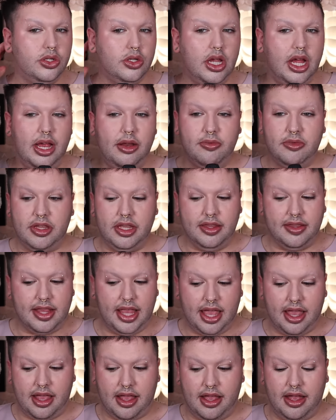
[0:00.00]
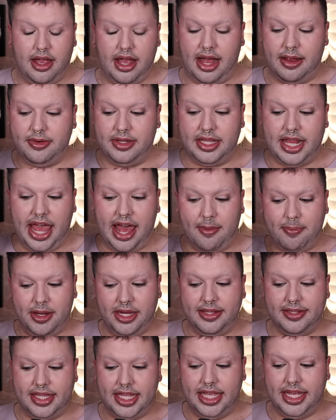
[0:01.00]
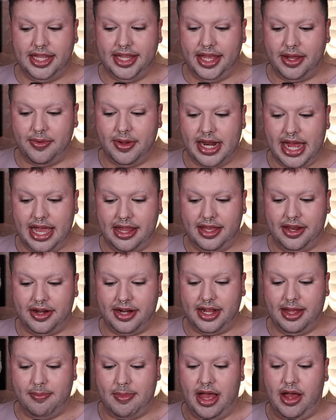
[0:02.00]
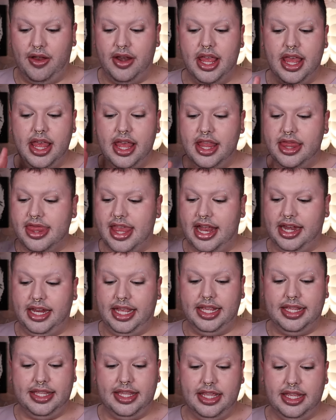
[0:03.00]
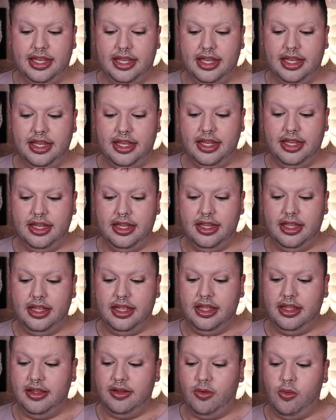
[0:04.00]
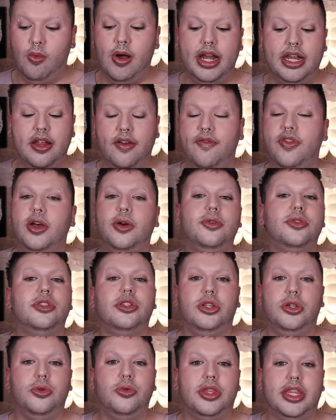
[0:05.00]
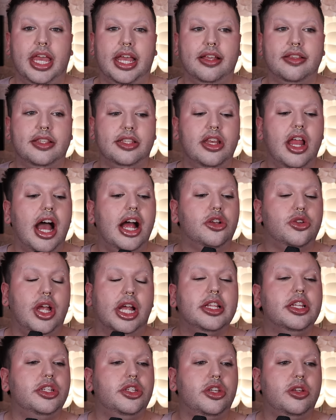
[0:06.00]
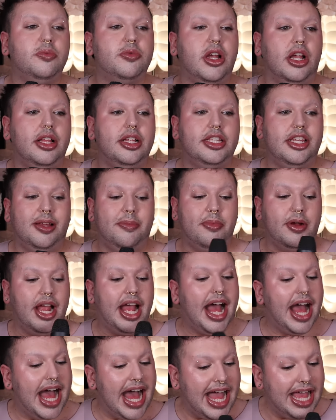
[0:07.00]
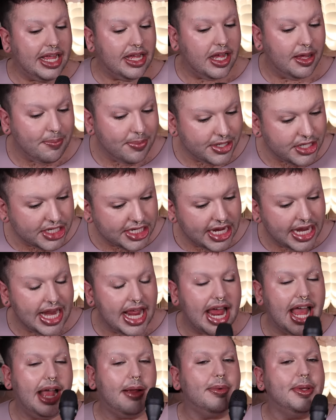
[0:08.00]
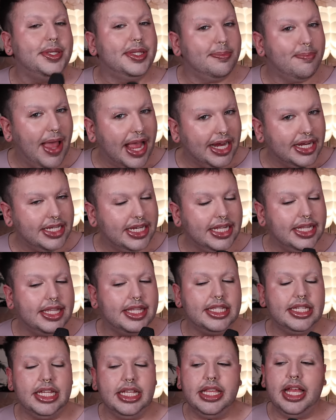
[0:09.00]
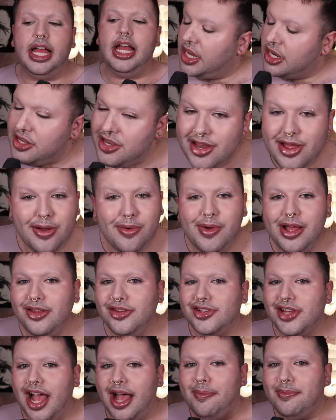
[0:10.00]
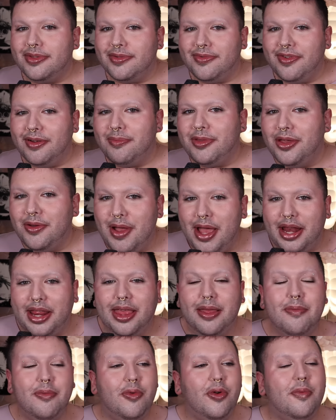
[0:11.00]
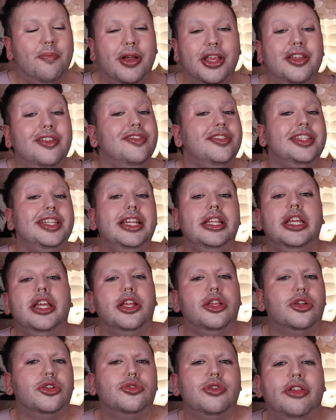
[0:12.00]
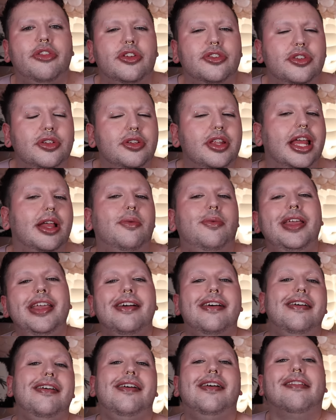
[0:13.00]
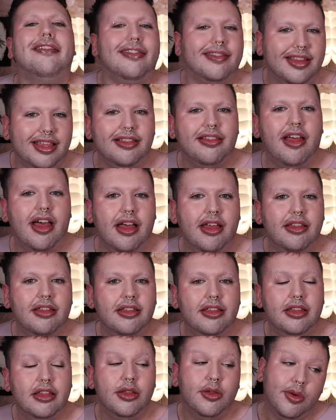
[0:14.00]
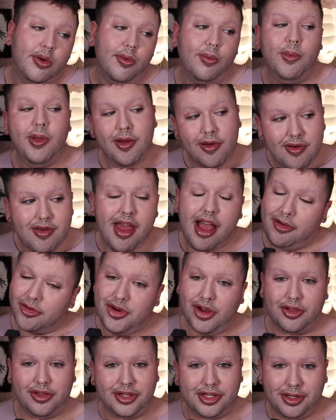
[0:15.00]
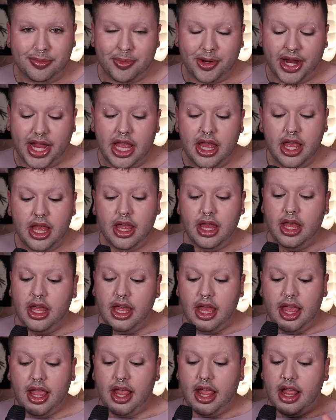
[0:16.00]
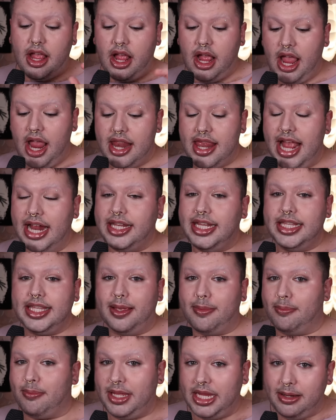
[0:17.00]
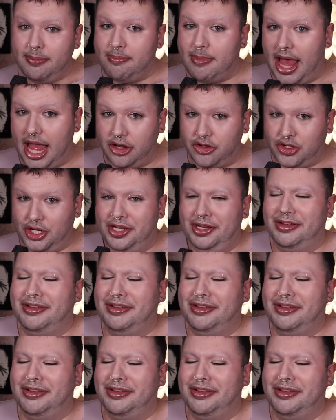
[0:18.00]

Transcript: I'm just saying, I'm just happy to see a liquid highlighter come out that isn't one of those two things. Not trying to dupe Charlotte Tilbury. I appreciate it. I respect it, Stila. No one shops from you anymore, but you're standing on your druthers and you're like, we are Stila. We are not Charlotte Tilbury. And that doesn't mean much.